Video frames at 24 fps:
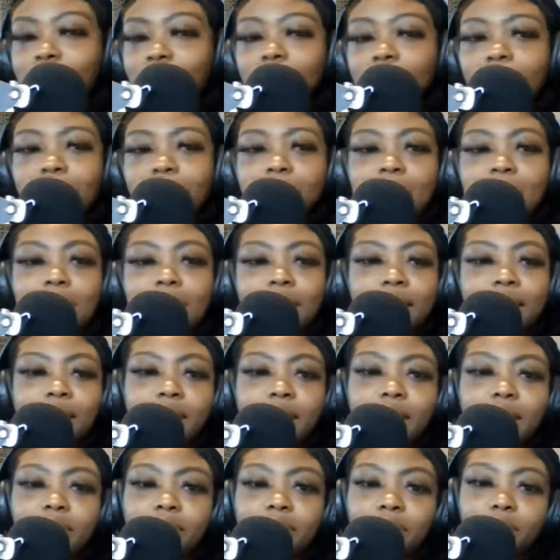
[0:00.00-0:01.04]
not a
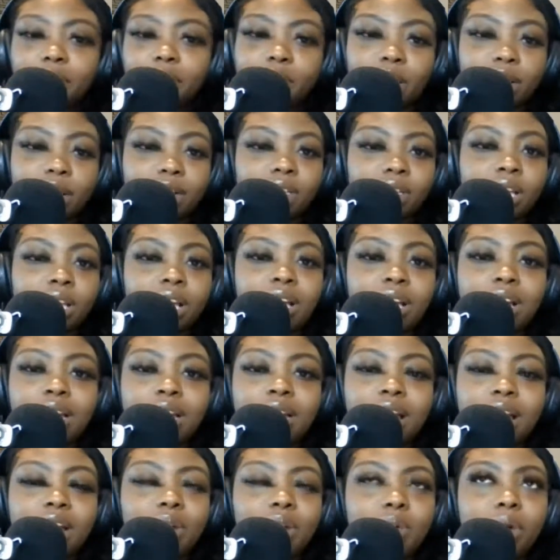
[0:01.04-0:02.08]
care in the world,
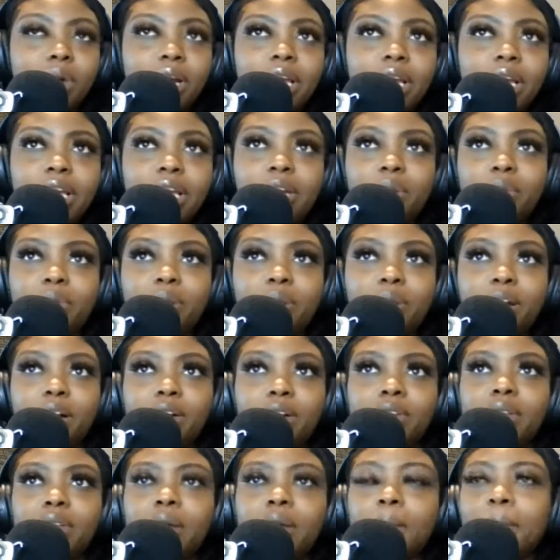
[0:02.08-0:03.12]
not a worry in the
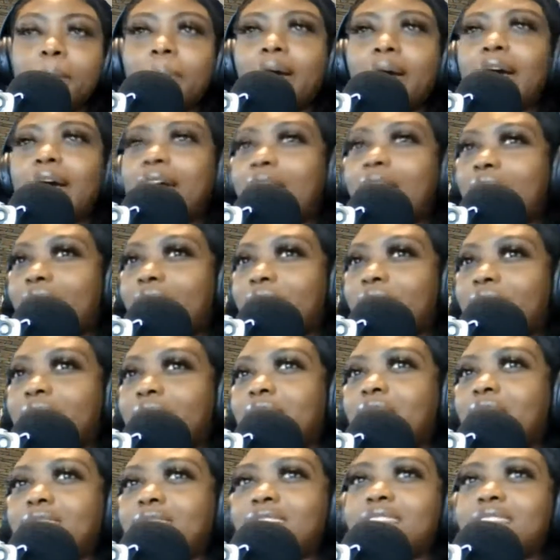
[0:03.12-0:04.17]
world. But I
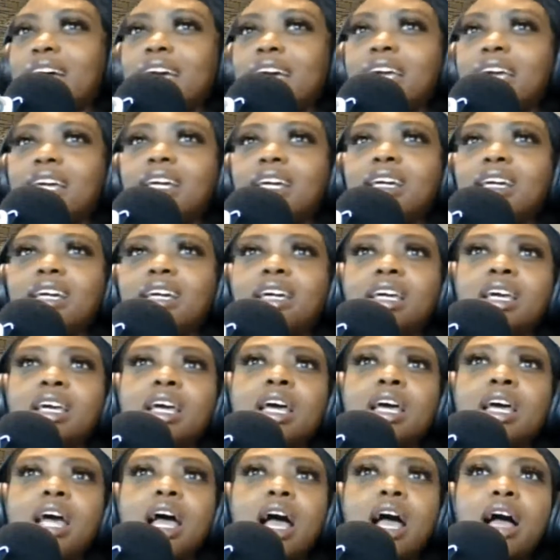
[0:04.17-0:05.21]
realized, like,
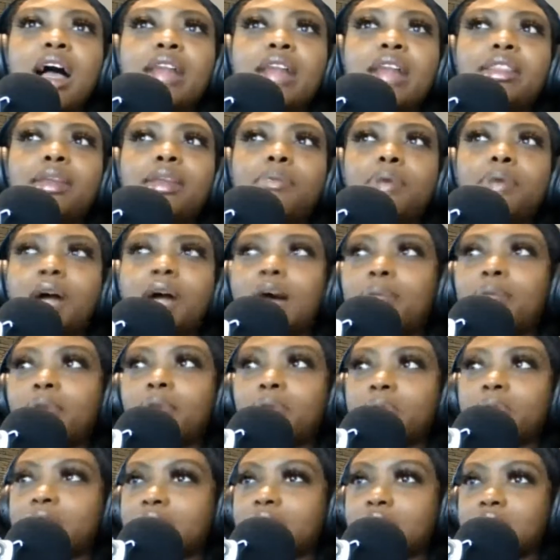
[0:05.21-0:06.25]
the problem
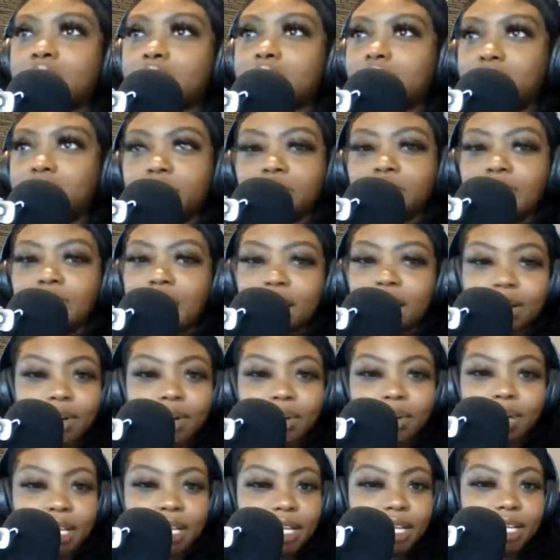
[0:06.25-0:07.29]
was still not
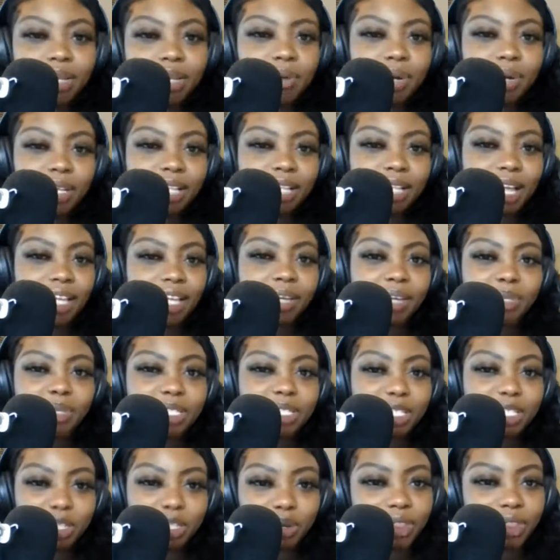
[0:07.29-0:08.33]
going anywhere. Like, it was
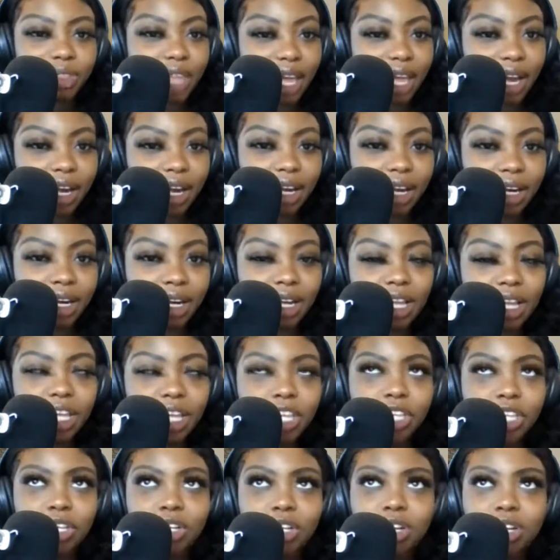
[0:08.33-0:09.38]
still there,
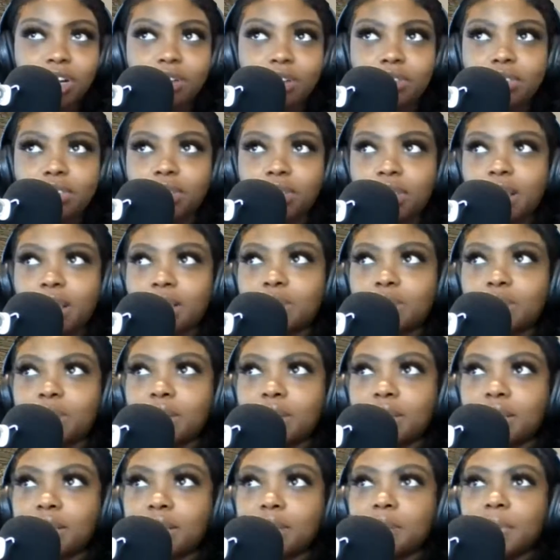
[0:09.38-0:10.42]
So that's one
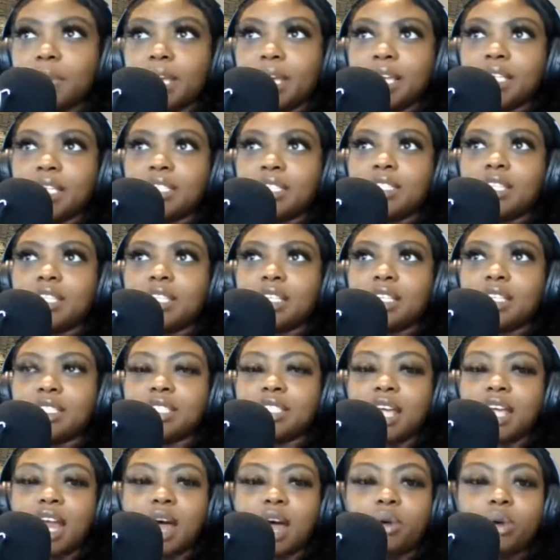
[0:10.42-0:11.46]
of the biggest things
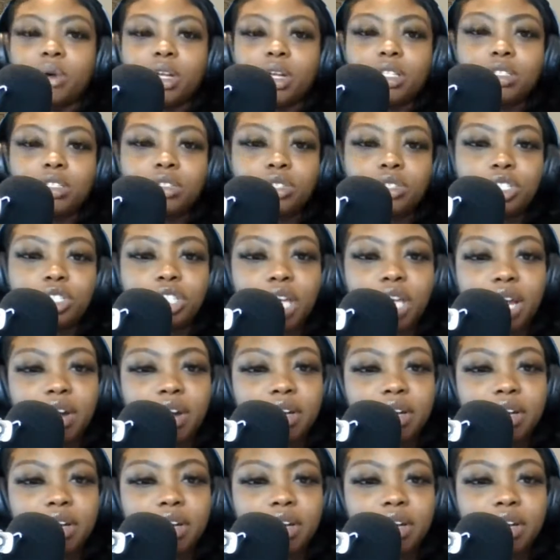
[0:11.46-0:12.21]
that I want to share,